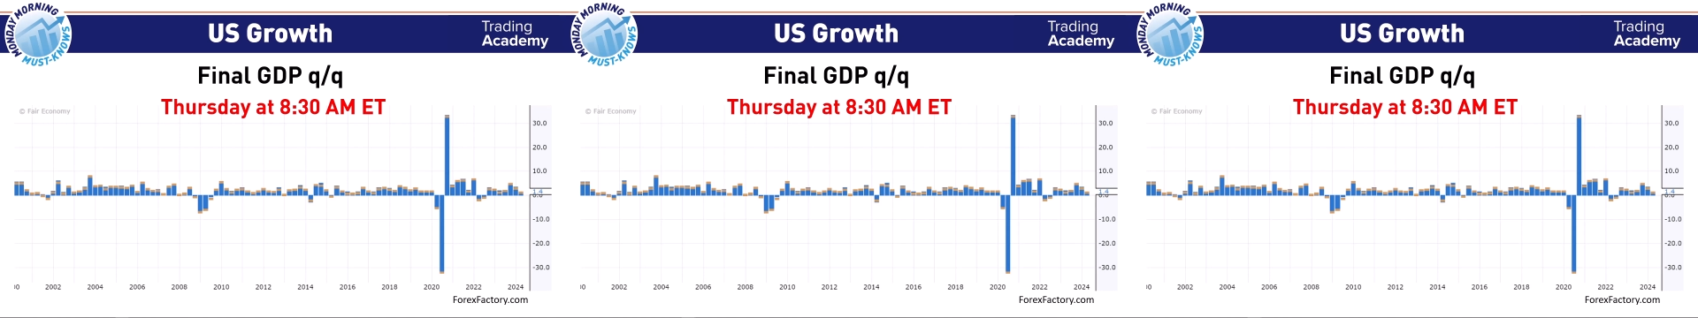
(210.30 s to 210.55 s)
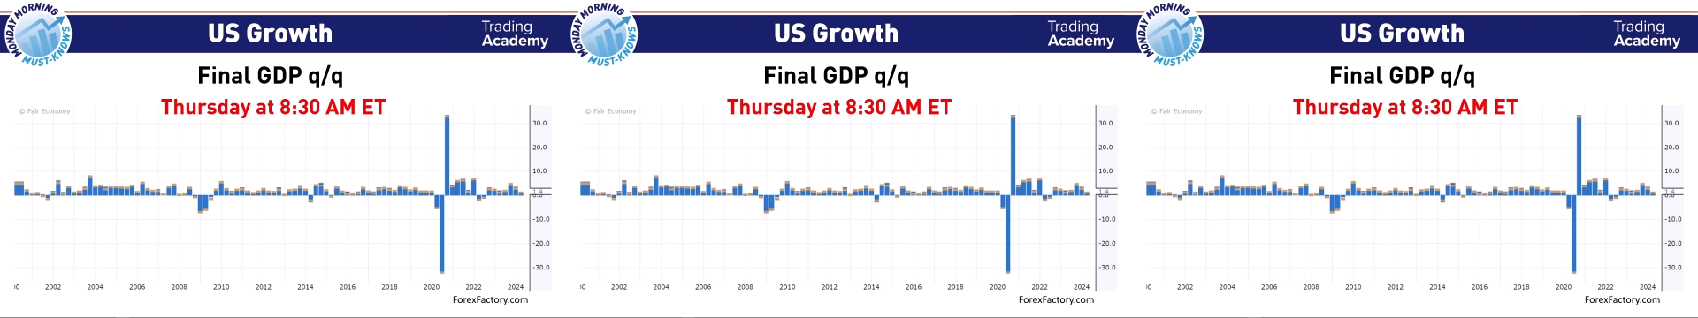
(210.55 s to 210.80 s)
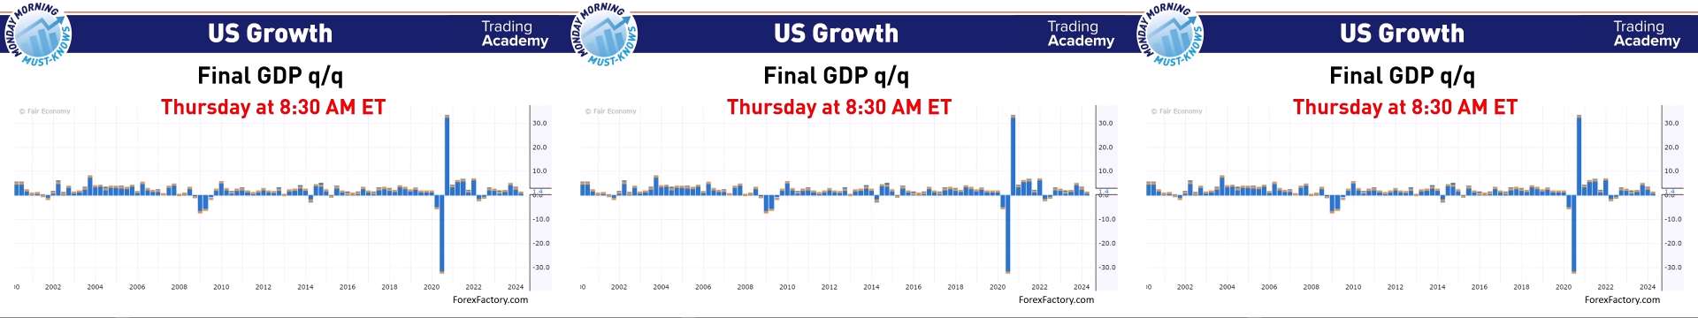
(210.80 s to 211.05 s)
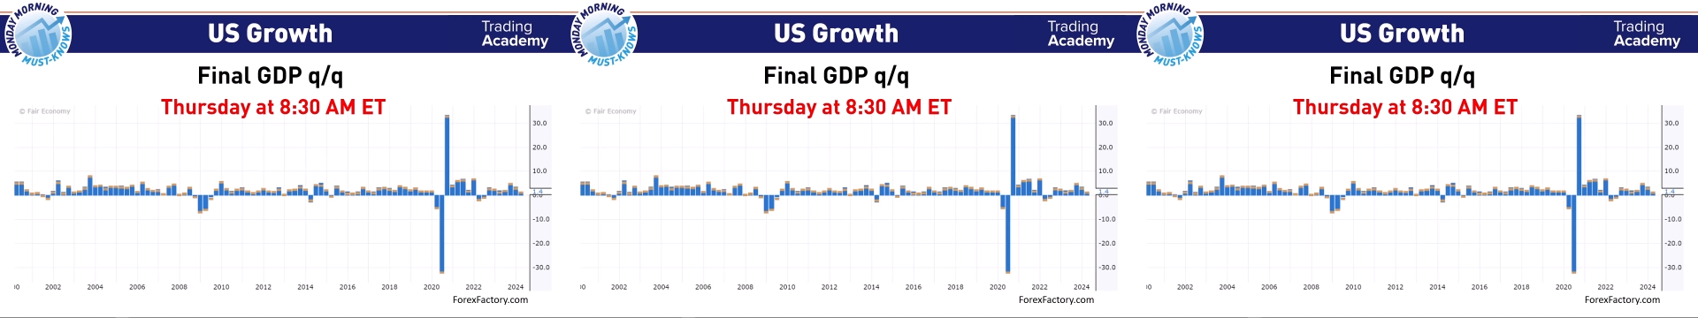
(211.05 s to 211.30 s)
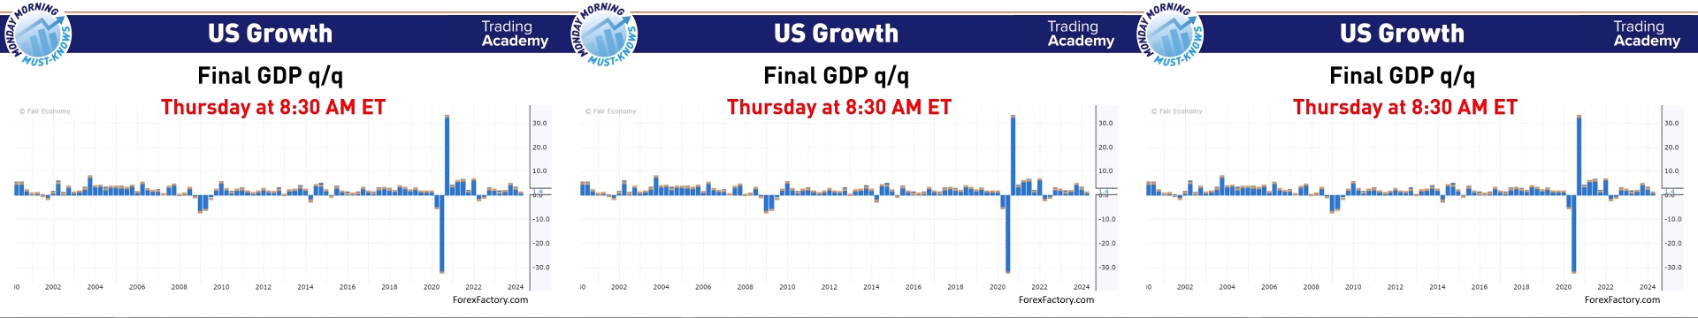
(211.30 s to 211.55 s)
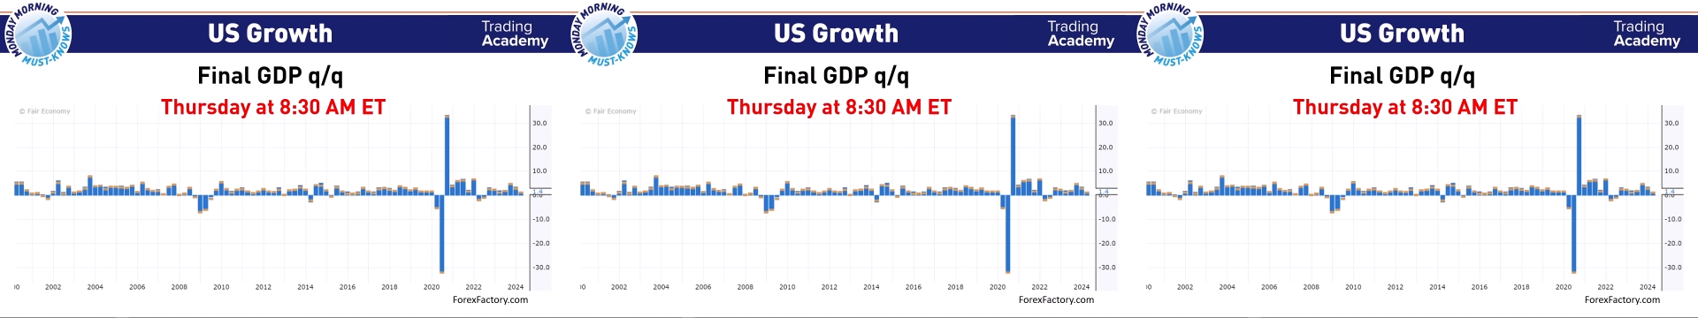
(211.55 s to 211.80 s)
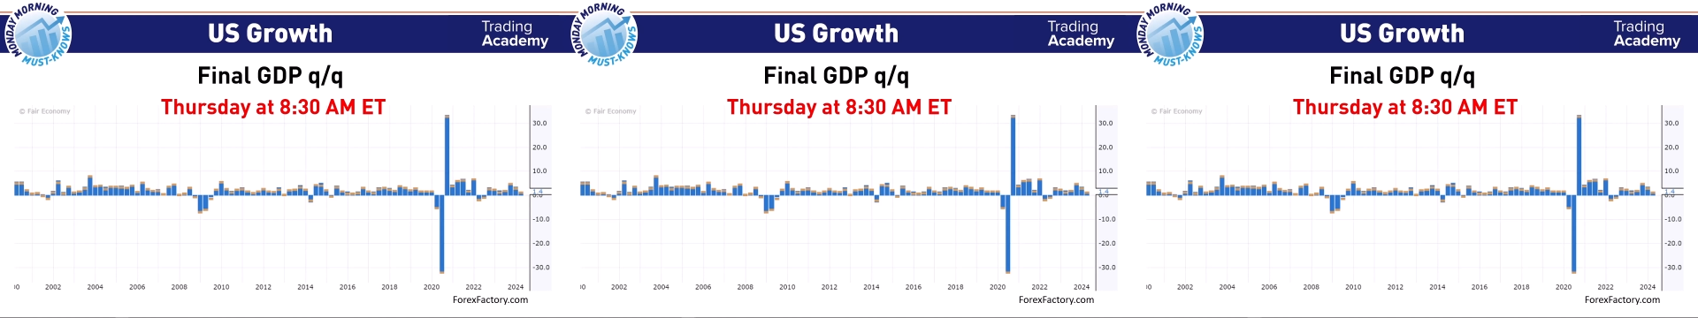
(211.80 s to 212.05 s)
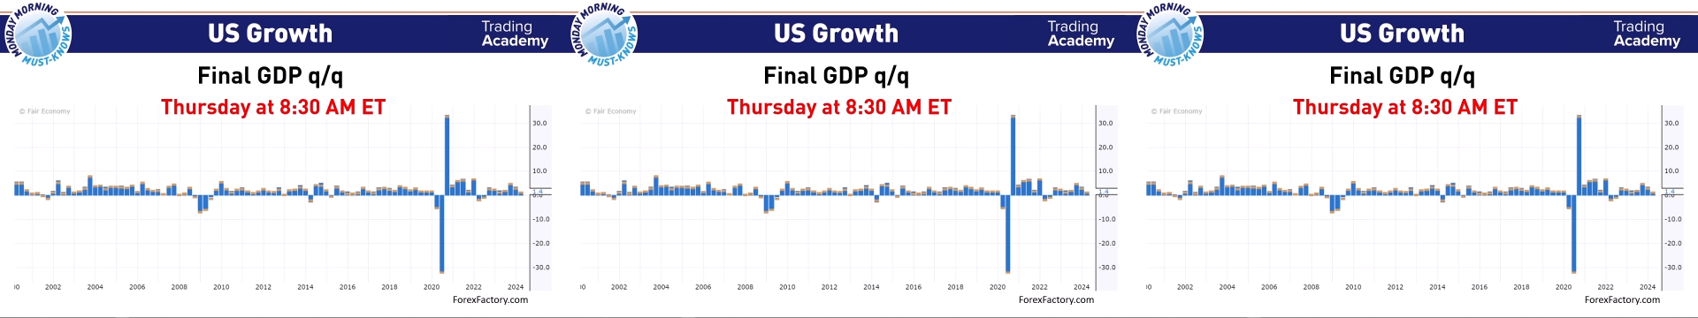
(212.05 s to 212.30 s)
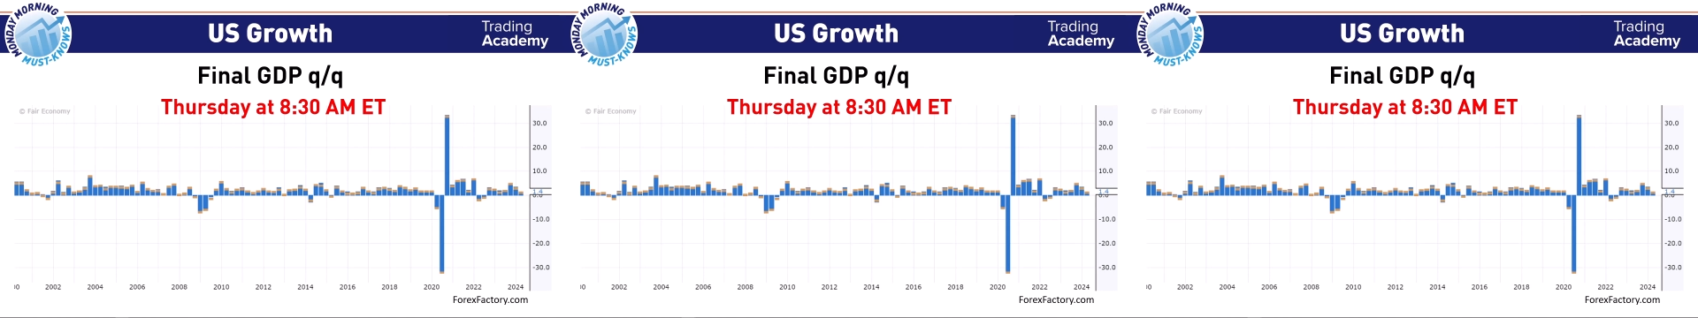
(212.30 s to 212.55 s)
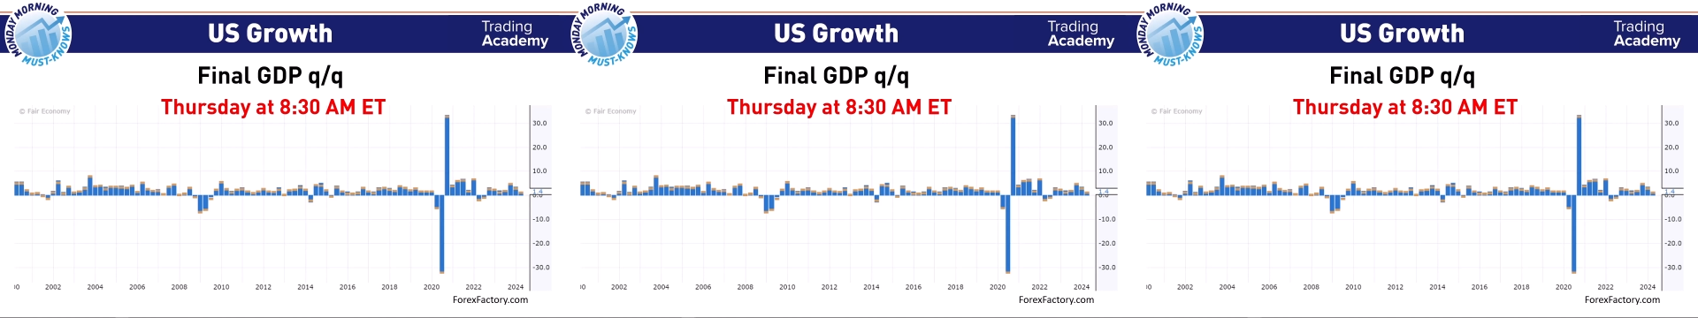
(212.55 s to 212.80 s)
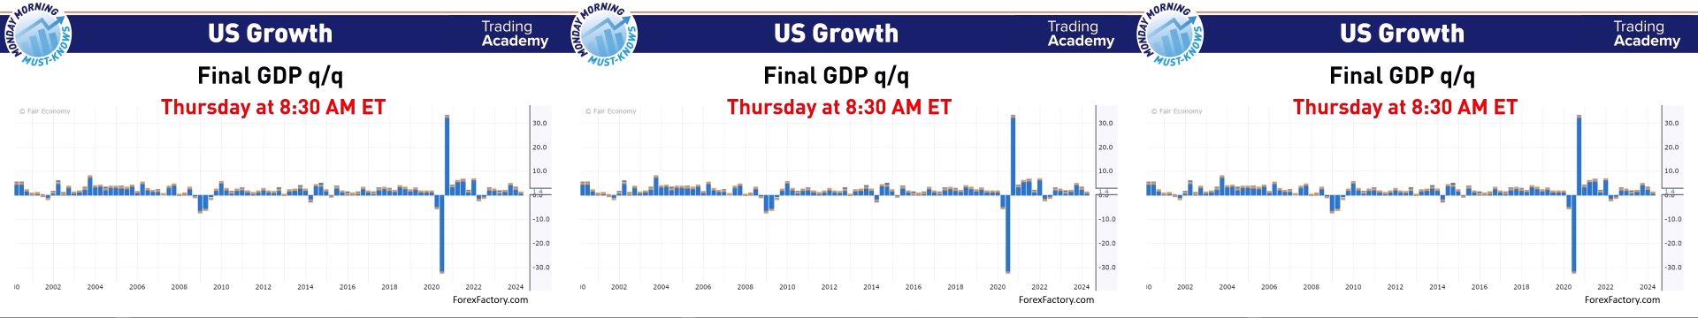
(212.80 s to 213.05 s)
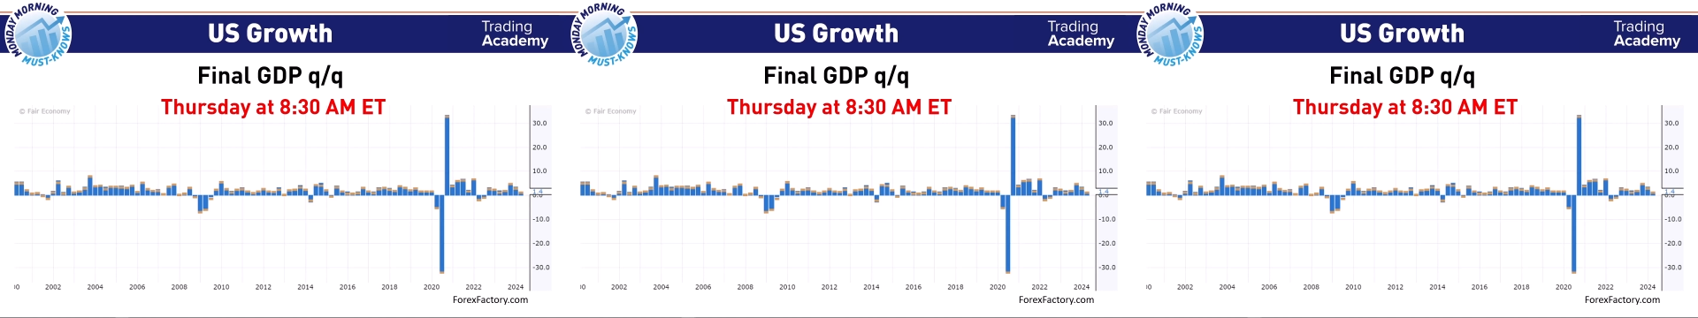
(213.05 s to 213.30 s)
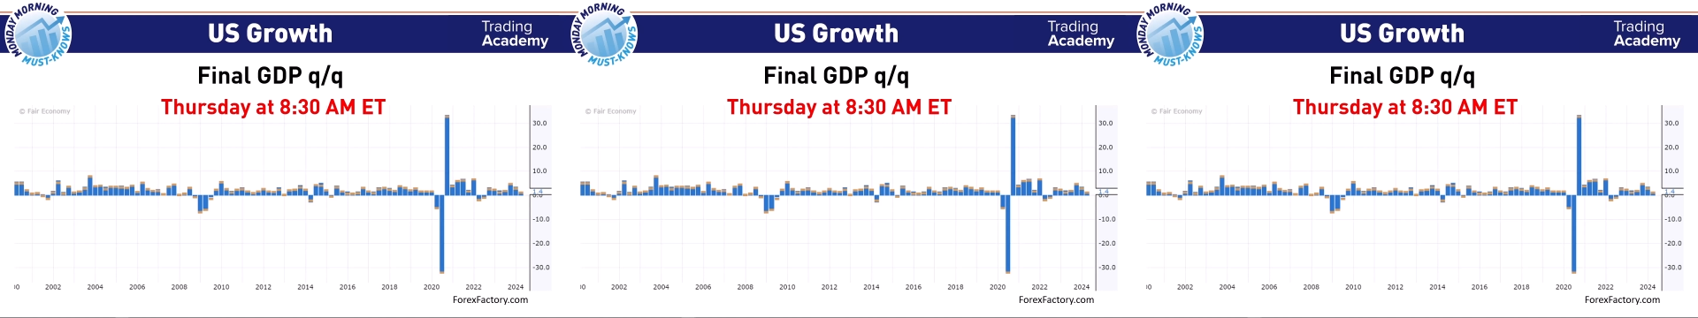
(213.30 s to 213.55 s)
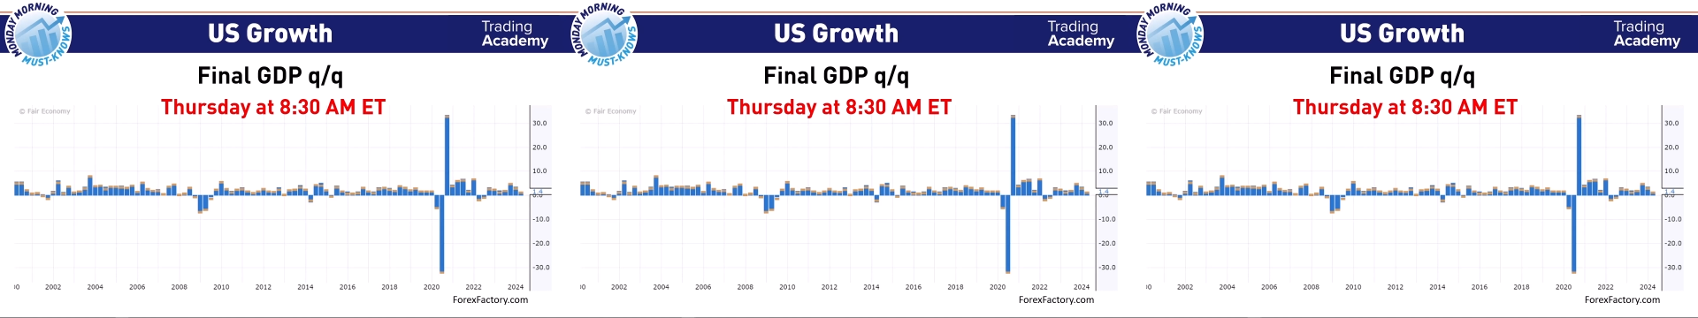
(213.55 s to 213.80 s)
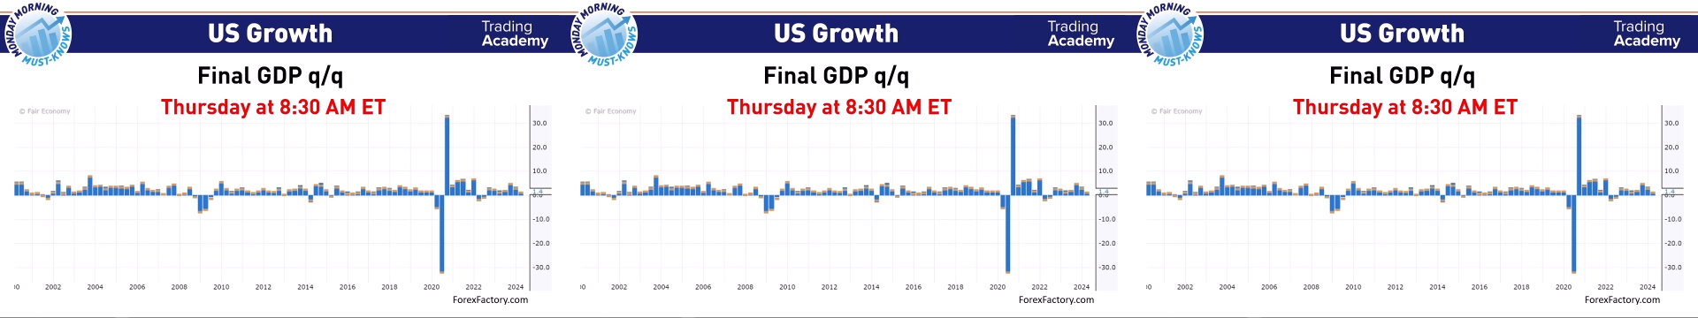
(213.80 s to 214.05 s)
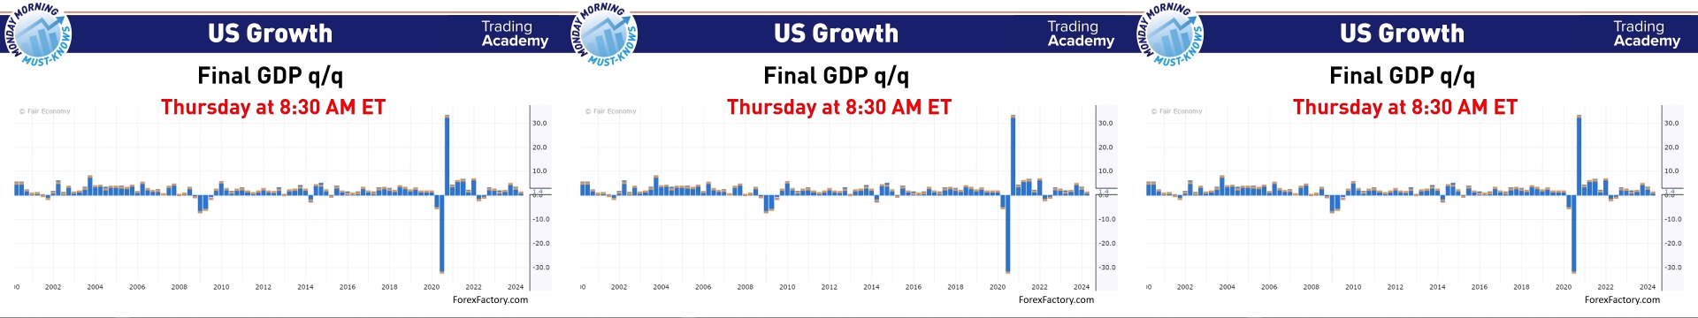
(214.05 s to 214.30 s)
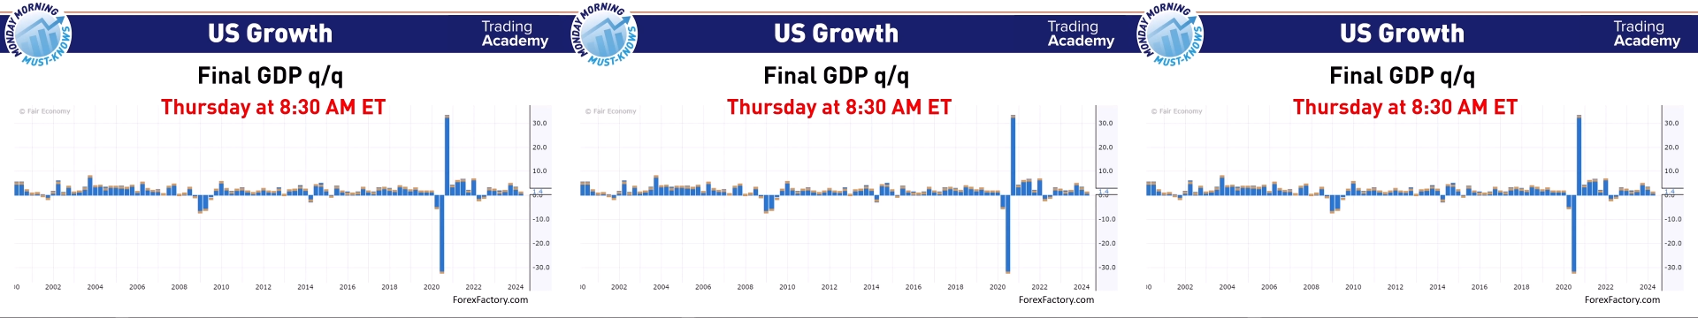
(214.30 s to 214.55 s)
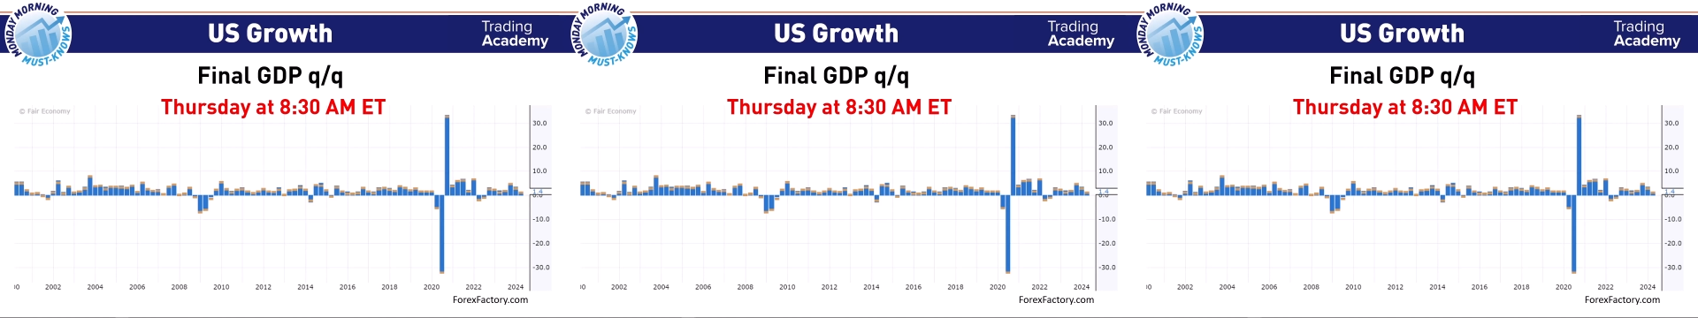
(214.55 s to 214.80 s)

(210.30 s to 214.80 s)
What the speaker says: Nobody's mouth can be seen.